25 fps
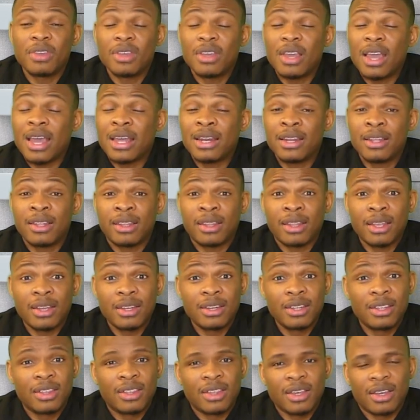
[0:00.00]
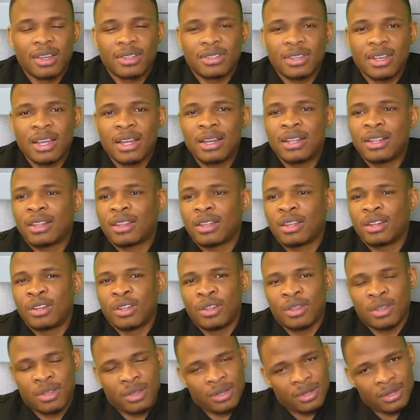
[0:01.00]
Anything he checks, anything
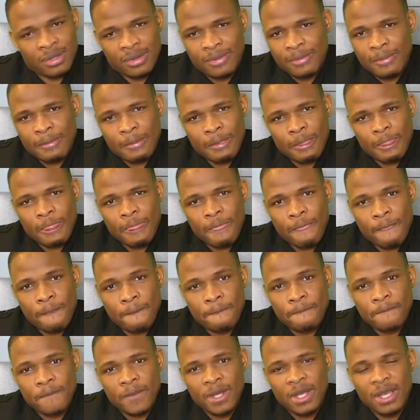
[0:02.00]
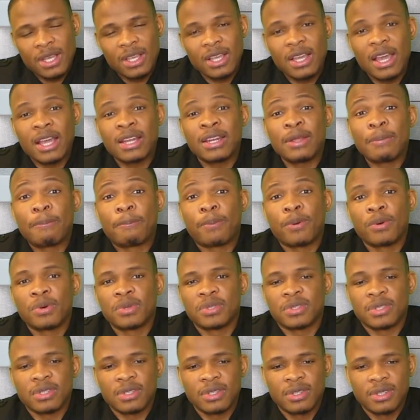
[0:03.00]
he checks, any
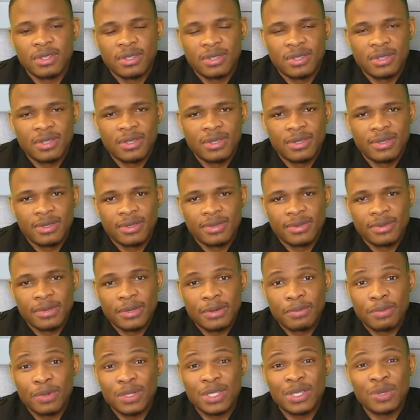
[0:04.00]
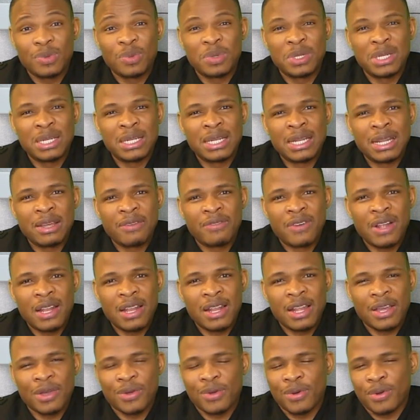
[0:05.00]
post he sees, but he will never
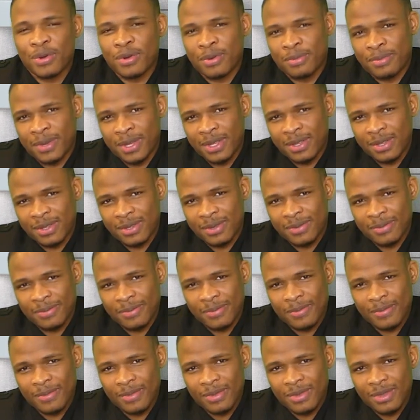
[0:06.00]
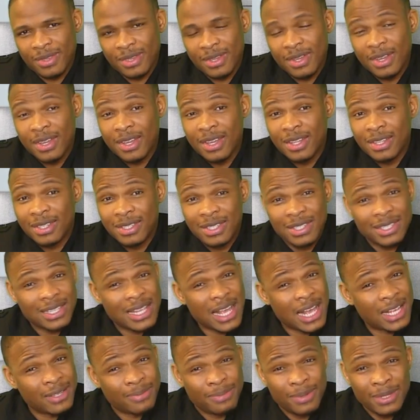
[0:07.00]
like or comment. This
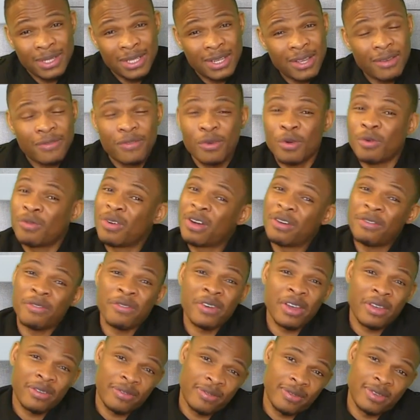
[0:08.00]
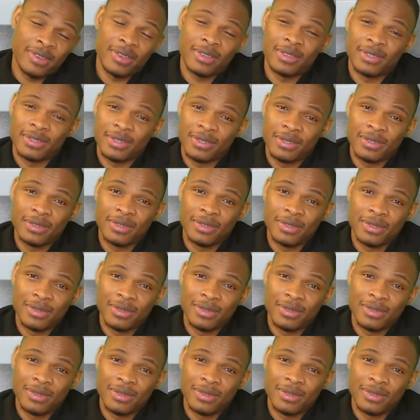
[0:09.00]
guy's been there for over five years.